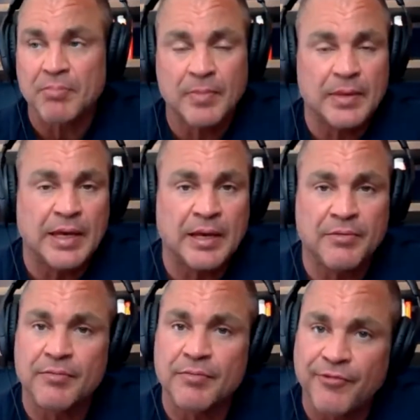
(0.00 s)

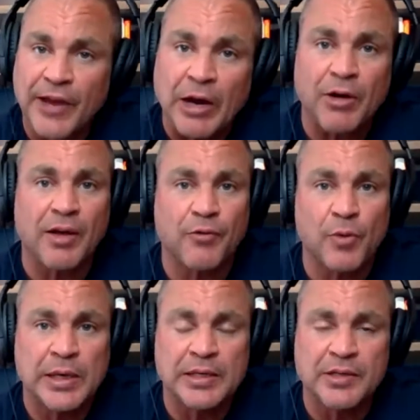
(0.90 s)
then fair enough,
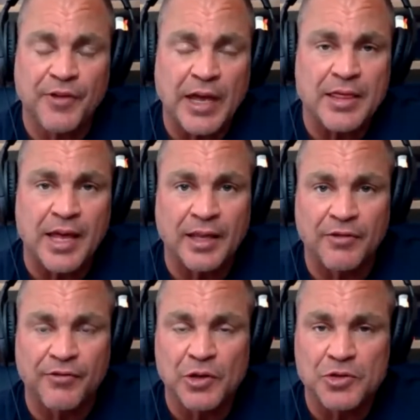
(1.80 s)
we can defend that in the
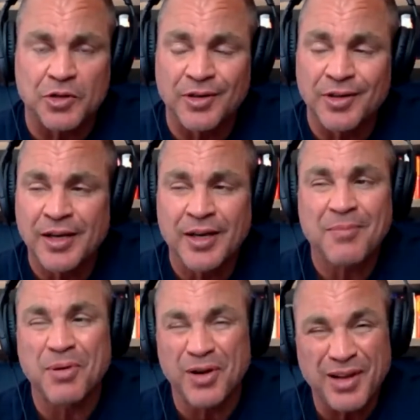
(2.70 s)
future.
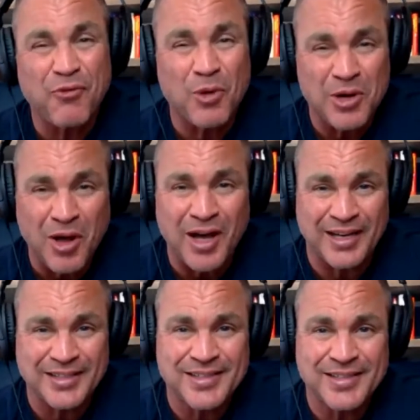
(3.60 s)
But if we're
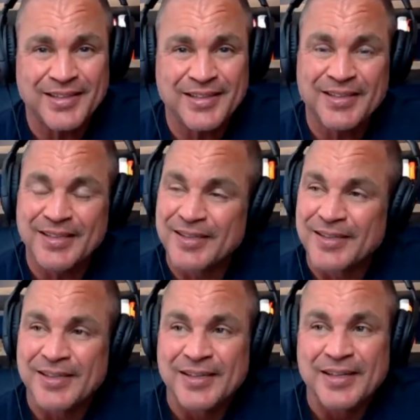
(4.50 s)
not,
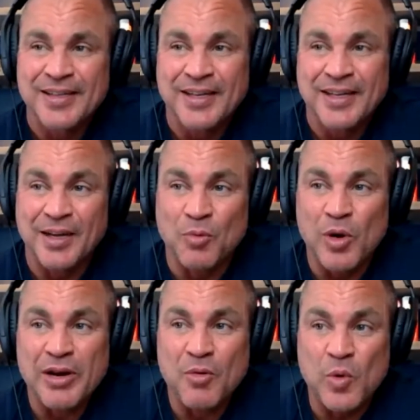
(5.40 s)
then
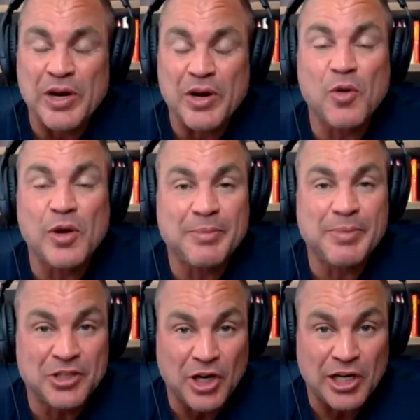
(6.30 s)
we're going to be
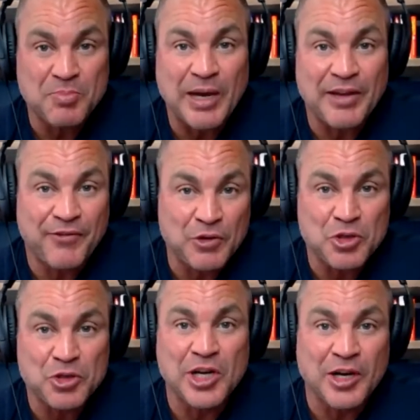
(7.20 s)
judged by
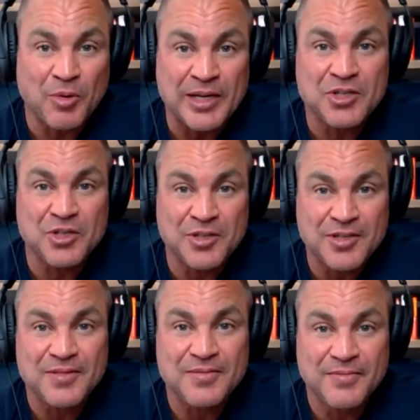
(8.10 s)
future
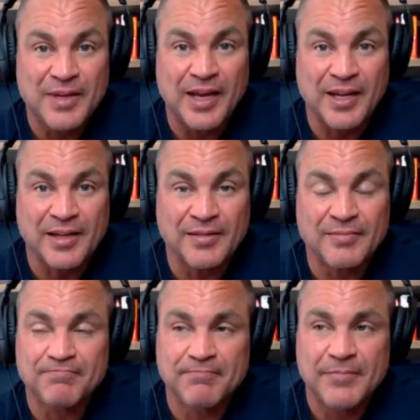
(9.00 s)
generations.
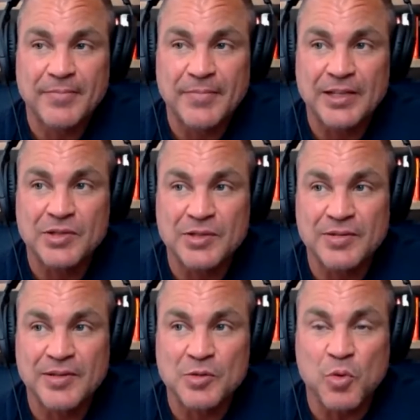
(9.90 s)
And
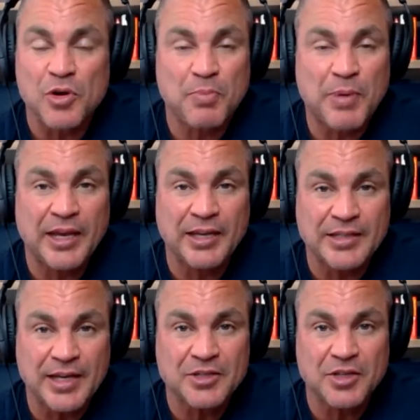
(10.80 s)
it's worth paying
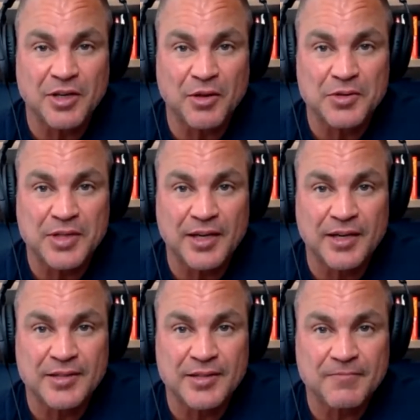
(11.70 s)
attention to those
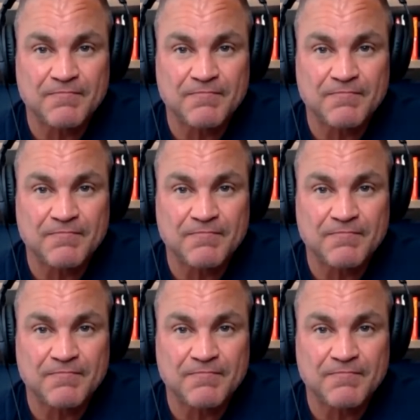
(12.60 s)
things.